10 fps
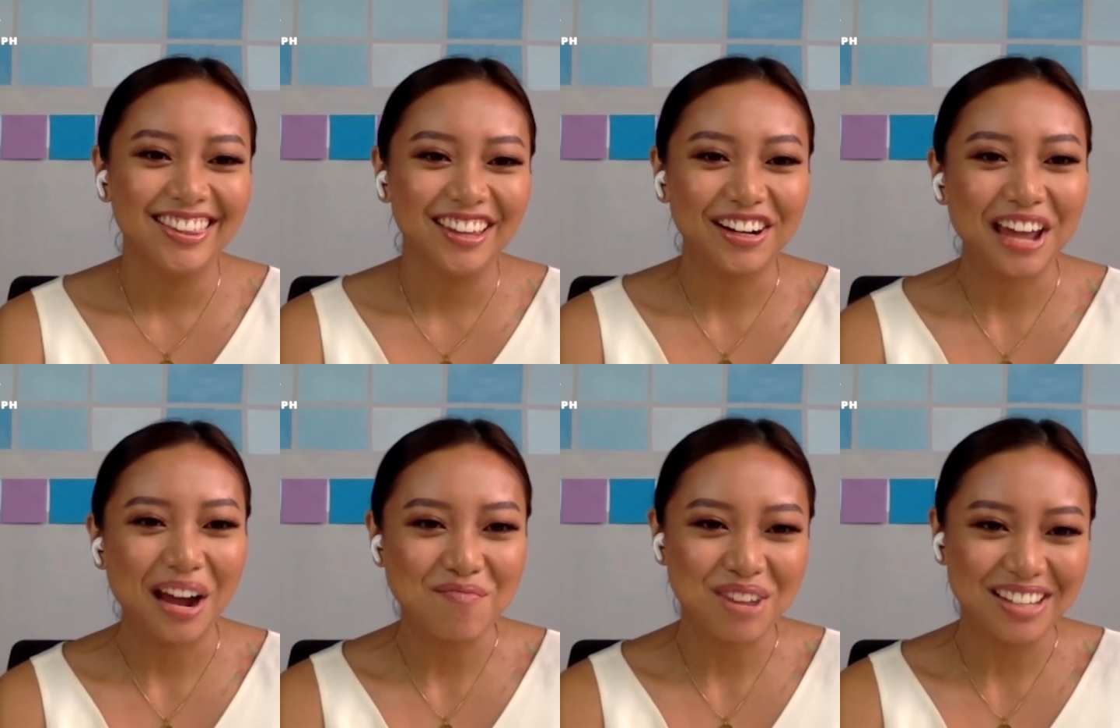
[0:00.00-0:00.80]
in their
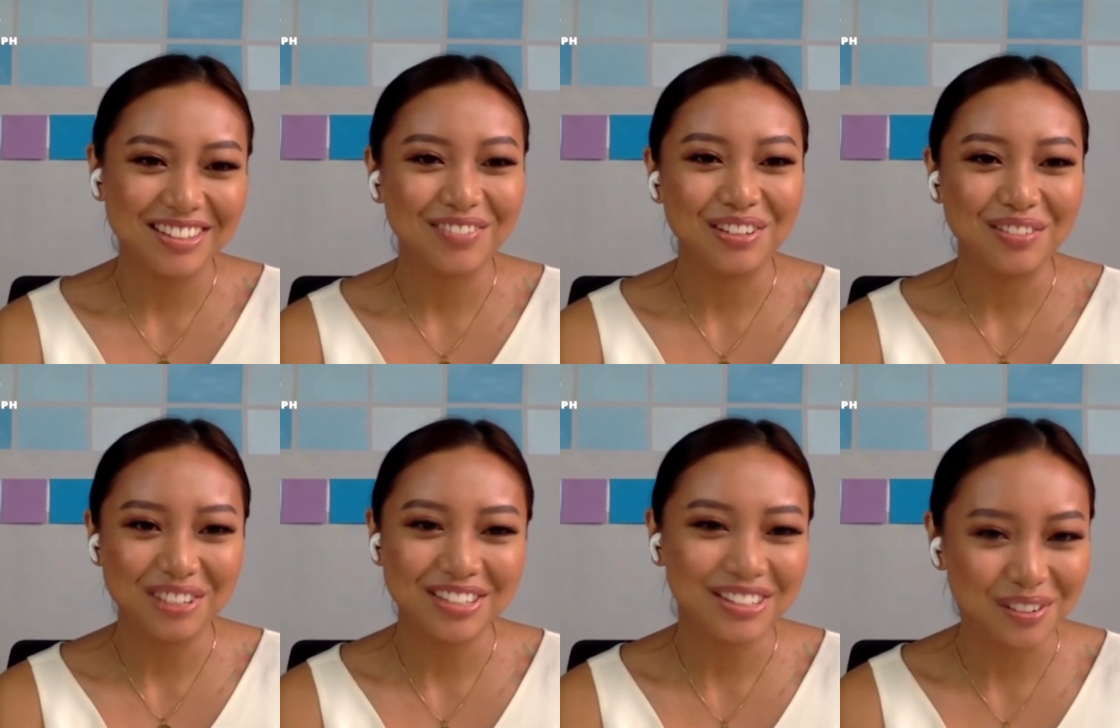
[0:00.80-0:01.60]
campaign to be a
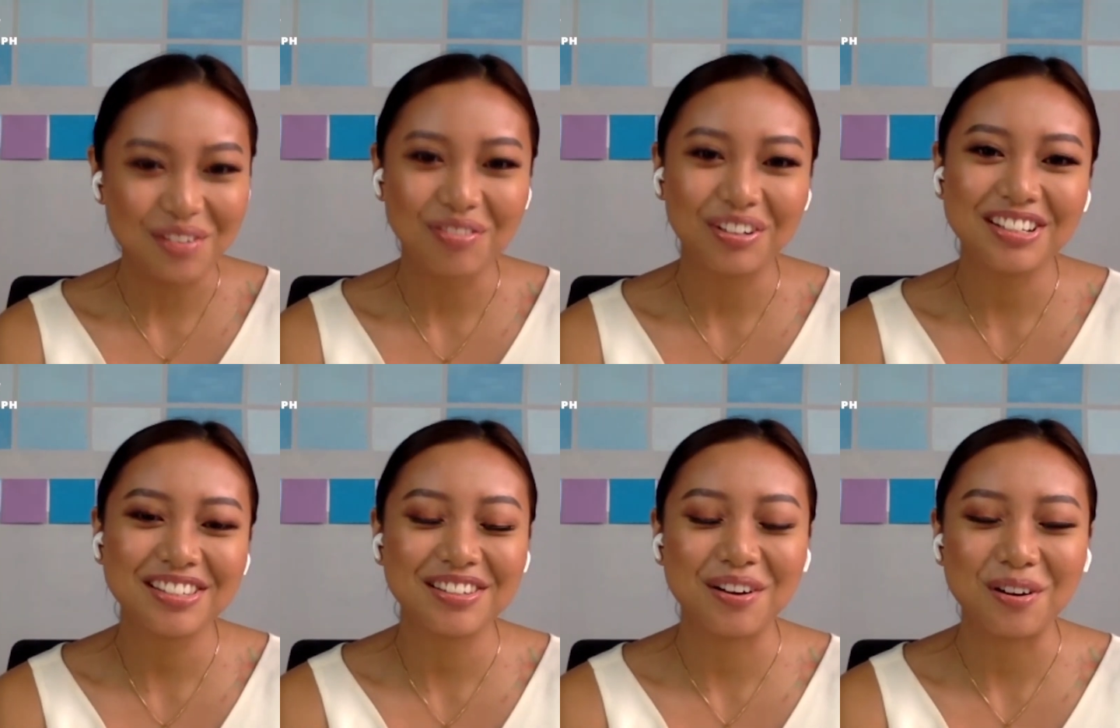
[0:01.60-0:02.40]
Miss
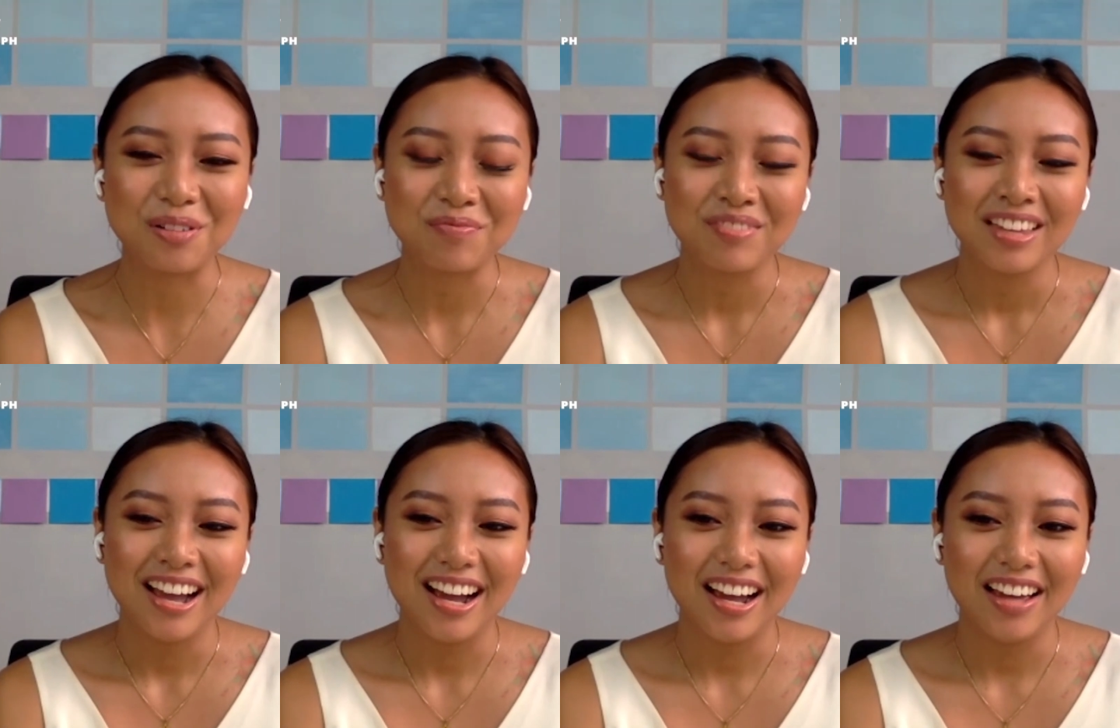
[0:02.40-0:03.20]
Universe. So
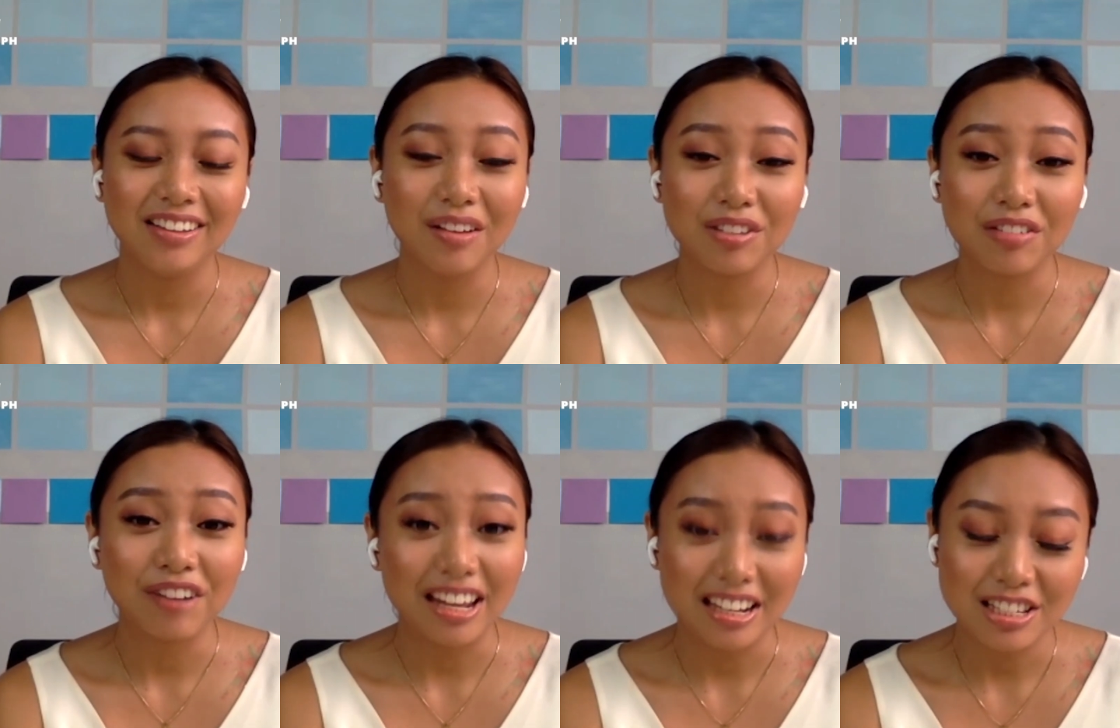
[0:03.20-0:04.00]
I love their
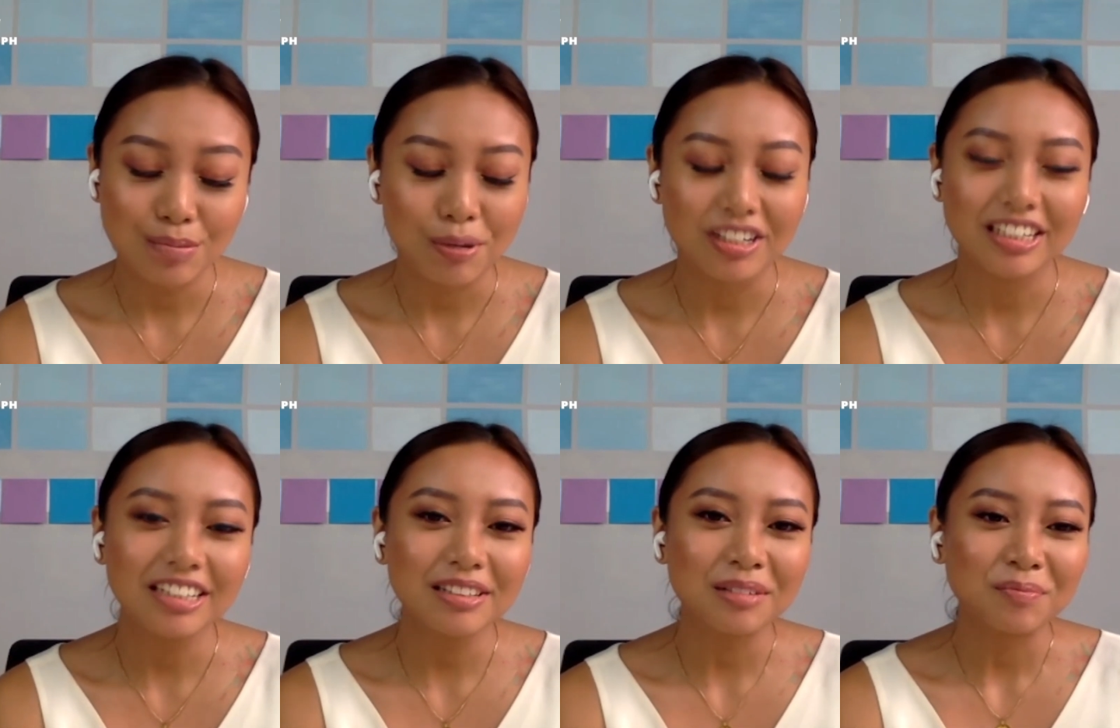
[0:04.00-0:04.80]
fighting spirit.